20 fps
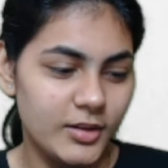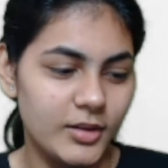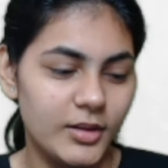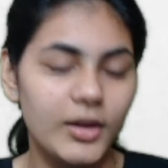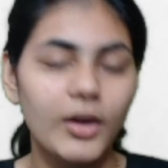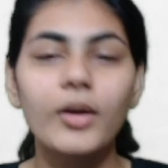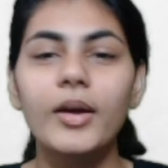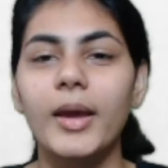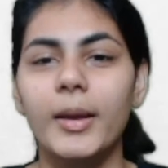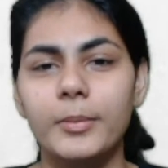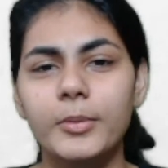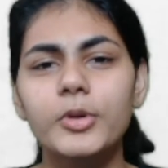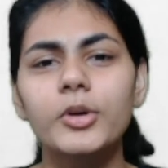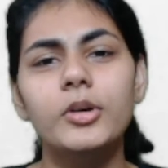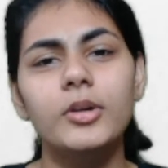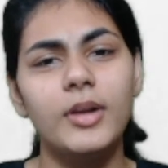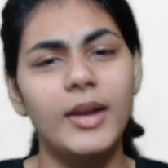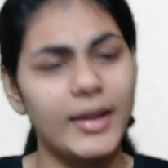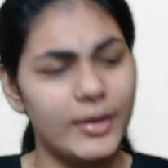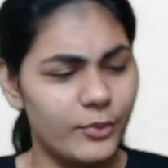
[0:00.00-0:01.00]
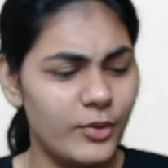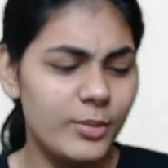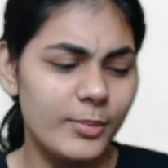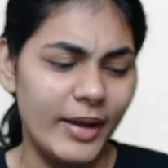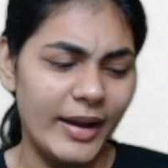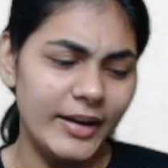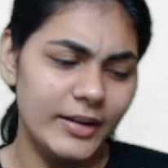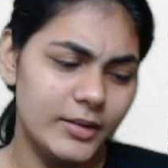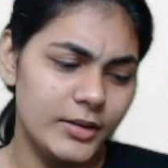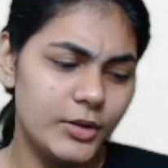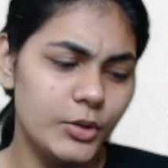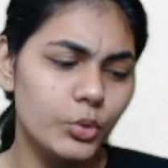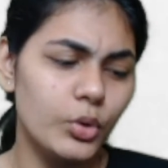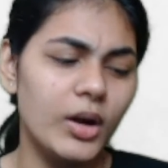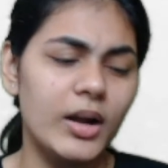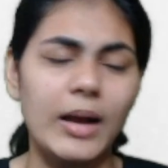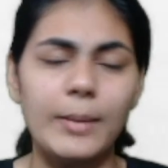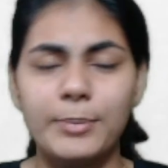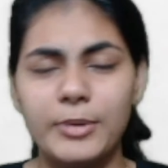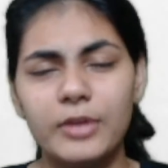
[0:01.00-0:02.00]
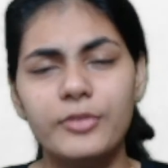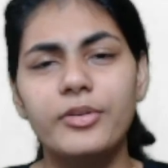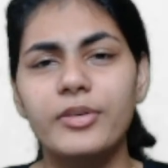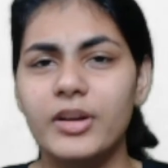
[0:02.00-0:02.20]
Okay, cool. Like we might do a couple of